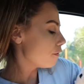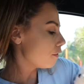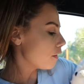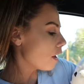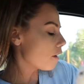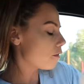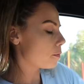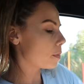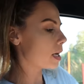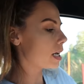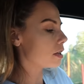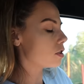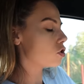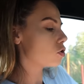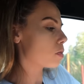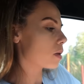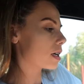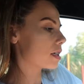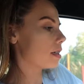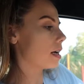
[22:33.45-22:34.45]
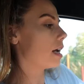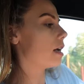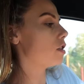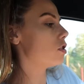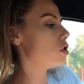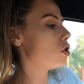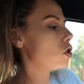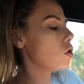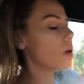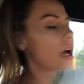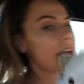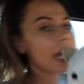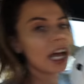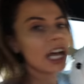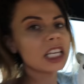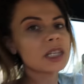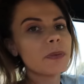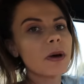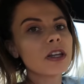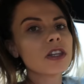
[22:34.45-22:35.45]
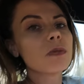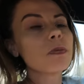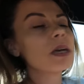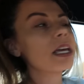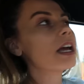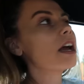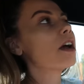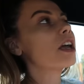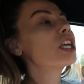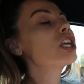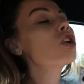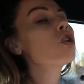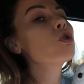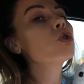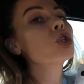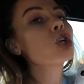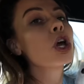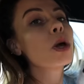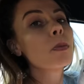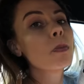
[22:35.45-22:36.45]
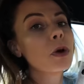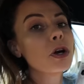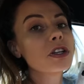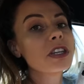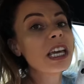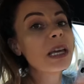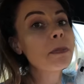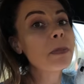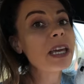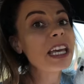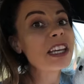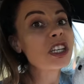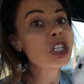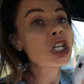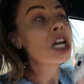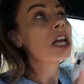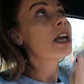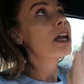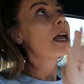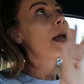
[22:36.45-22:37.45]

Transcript: Fluffbean's super excited too. It's about to be a huge birthday beach